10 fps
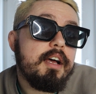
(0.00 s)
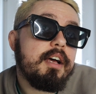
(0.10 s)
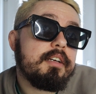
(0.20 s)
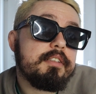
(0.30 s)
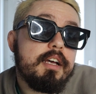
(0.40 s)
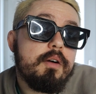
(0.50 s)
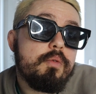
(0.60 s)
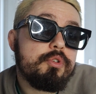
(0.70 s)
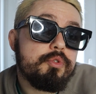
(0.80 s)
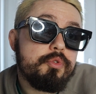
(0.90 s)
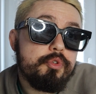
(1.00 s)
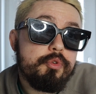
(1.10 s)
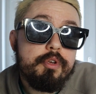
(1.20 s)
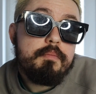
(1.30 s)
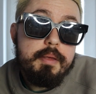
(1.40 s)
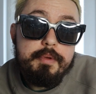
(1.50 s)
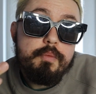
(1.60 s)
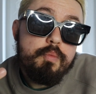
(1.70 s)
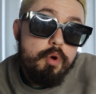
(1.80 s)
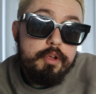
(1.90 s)
and I will show you maybe
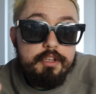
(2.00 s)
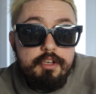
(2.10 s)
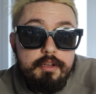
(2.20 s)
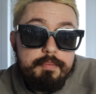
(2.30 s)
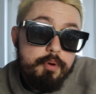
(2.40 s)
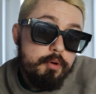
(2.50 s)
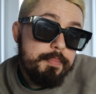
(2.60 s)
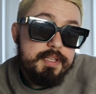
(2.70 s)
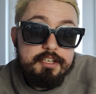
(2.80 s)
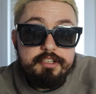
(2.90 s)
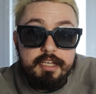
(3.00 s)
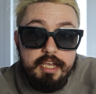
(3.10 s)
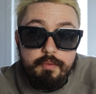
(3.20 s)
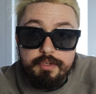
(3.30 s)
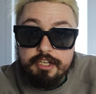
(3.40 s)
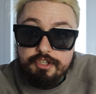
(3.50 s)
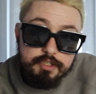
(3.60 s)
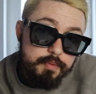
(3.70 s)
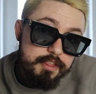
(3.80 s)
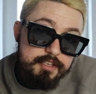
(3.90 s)
what you could potentially get when you
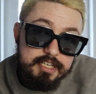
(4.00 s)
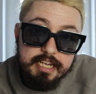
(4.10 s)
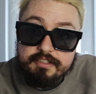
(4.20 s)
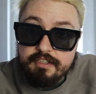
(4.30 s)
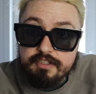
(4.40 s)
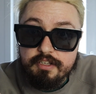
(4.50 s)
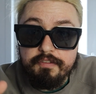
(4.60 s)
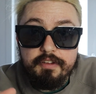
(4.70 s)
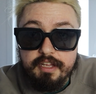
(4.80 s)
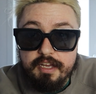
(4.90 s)
adjust with the settings and stuff like